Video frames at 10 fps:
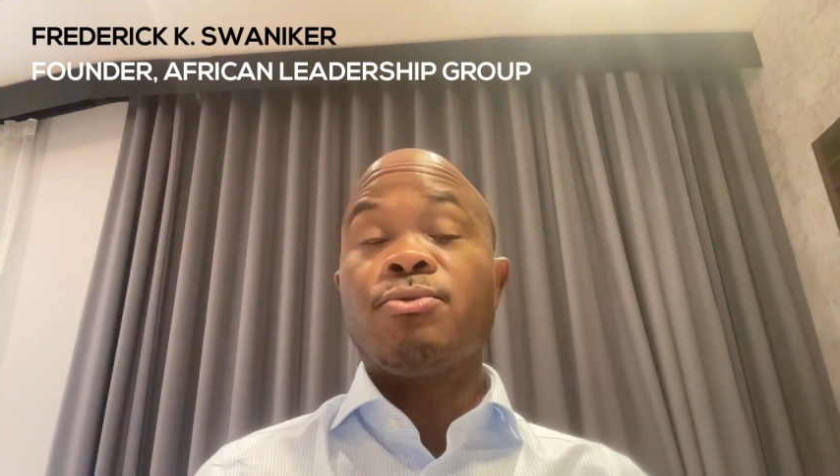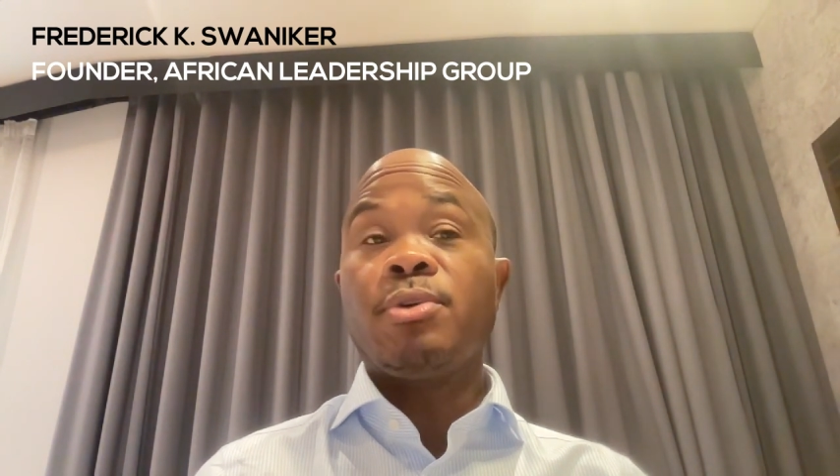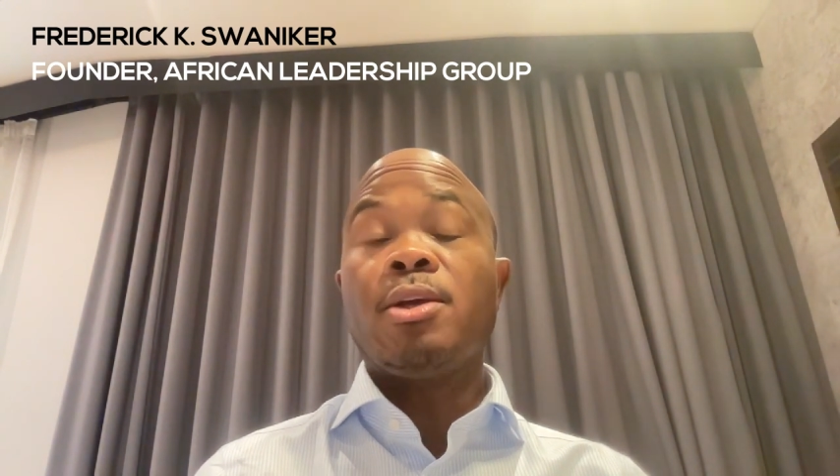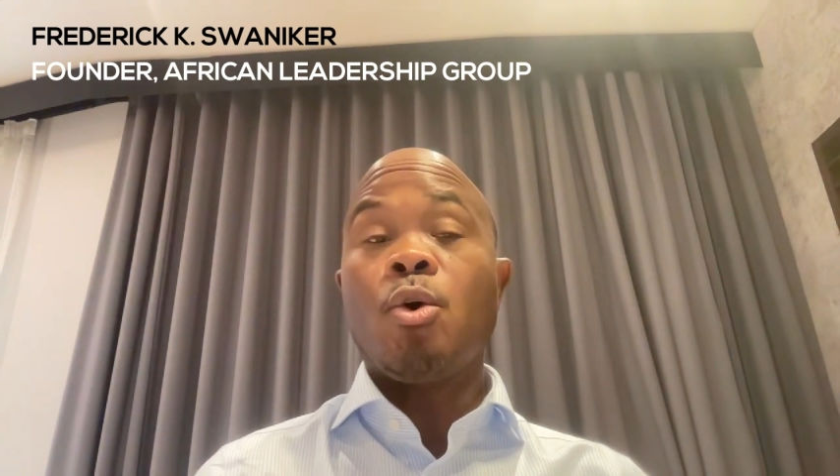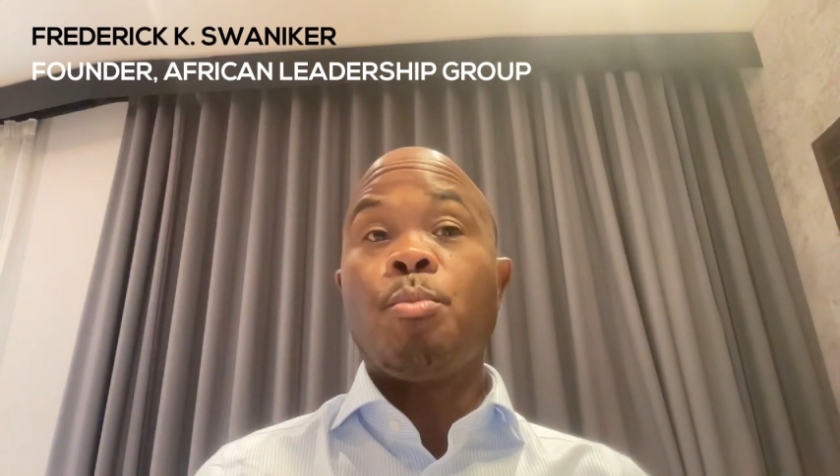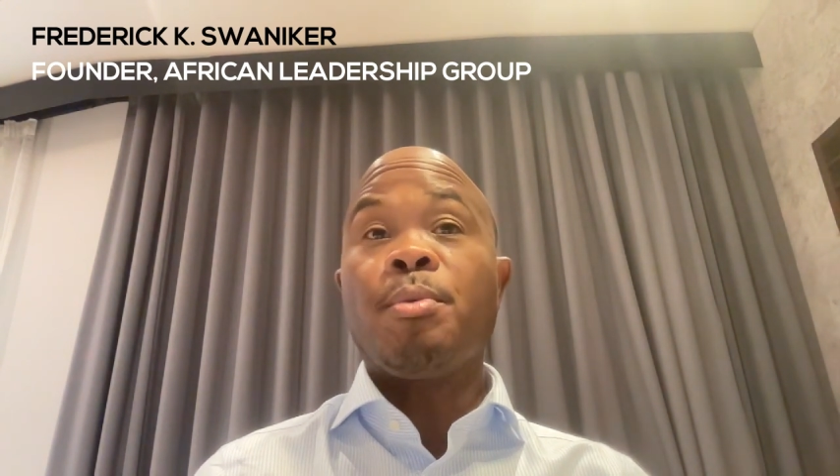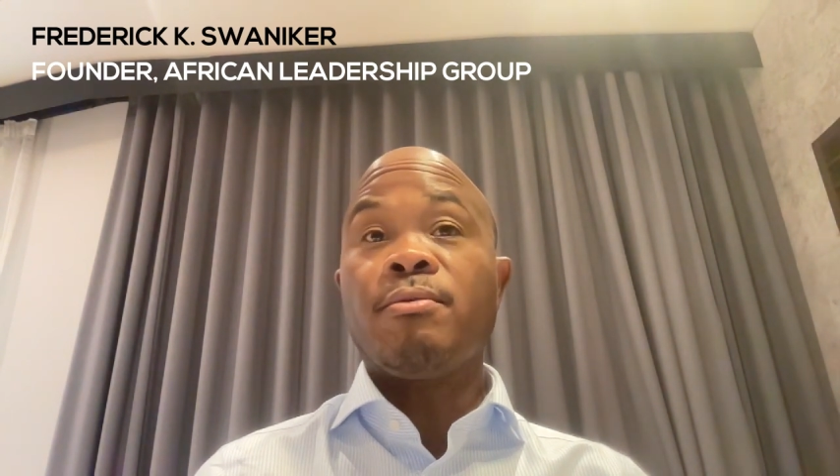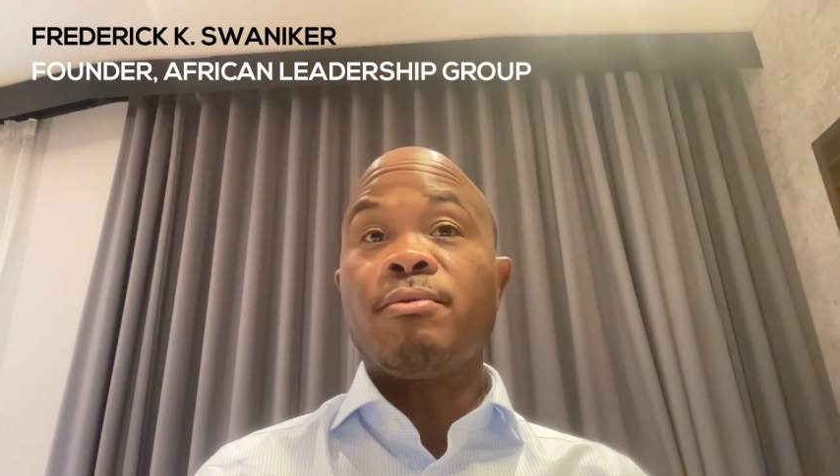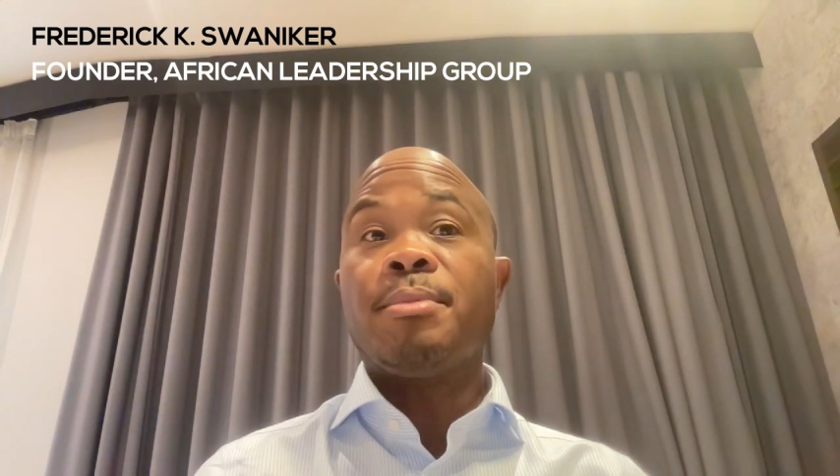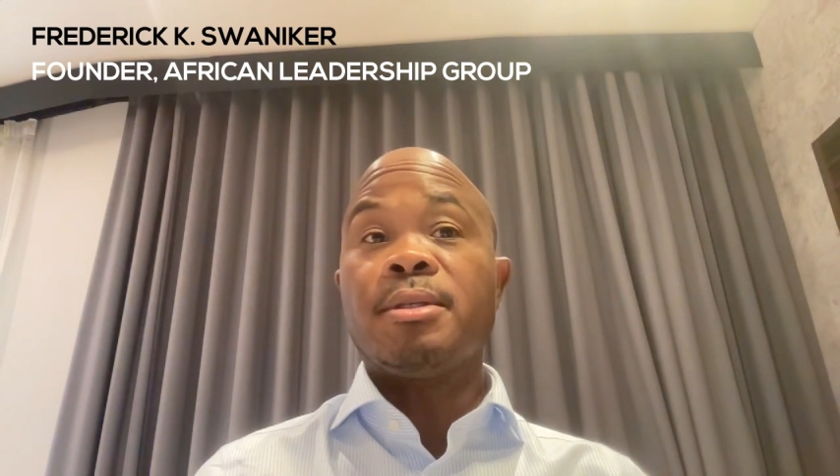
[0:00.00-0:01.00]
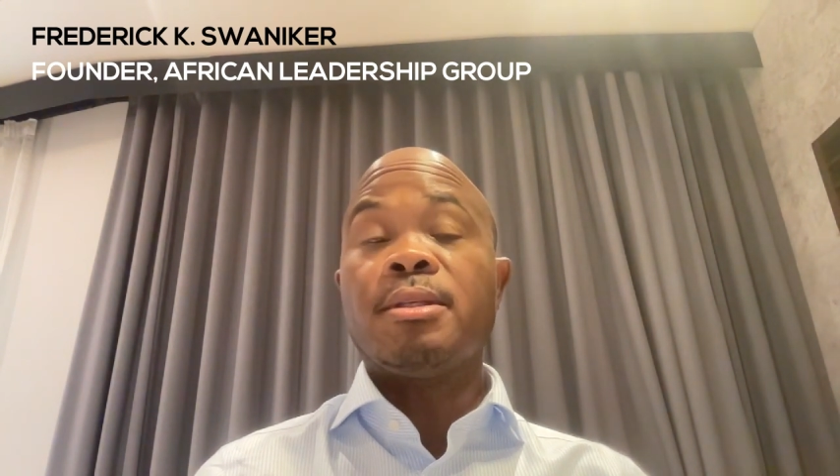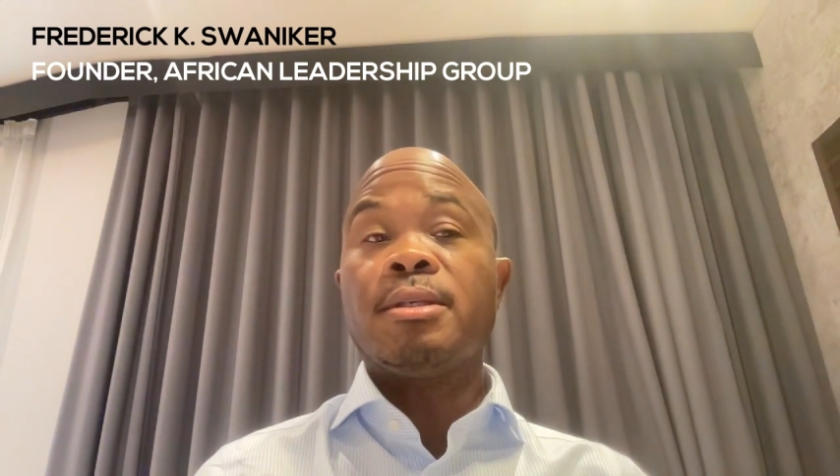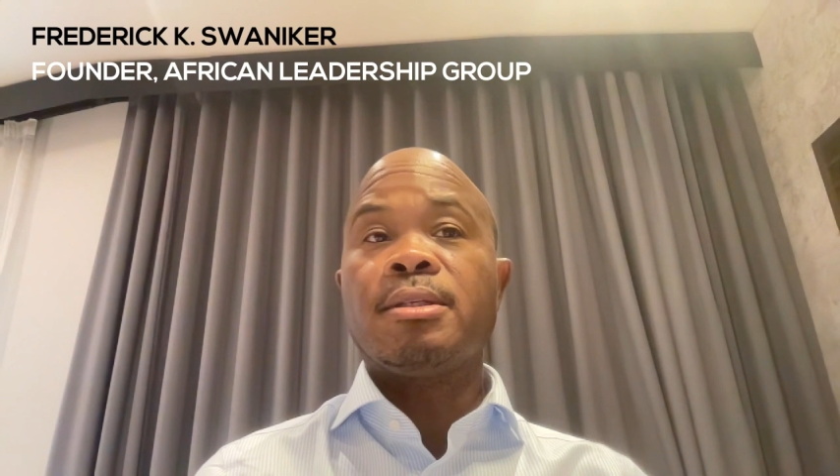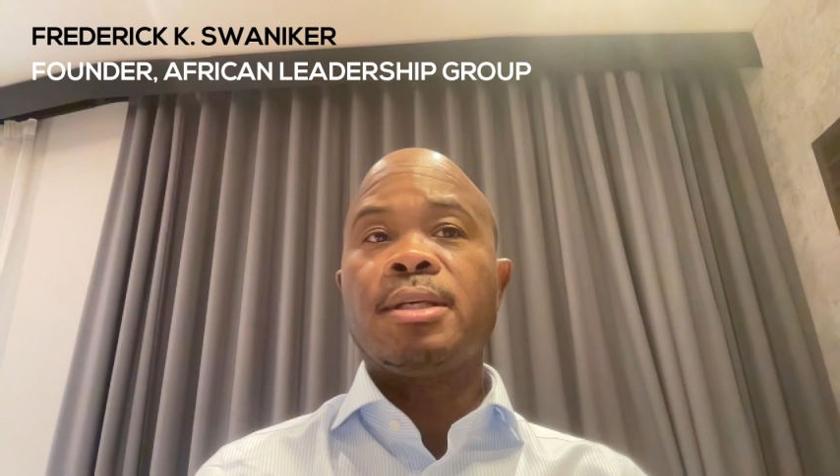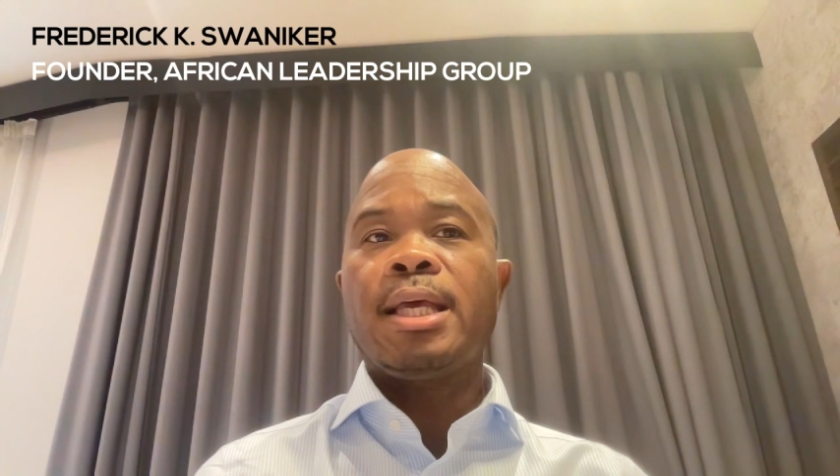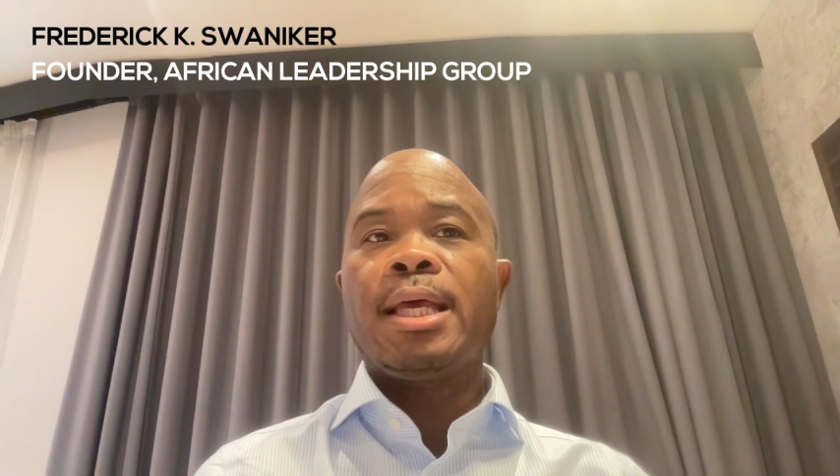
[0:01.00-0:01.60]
really open for business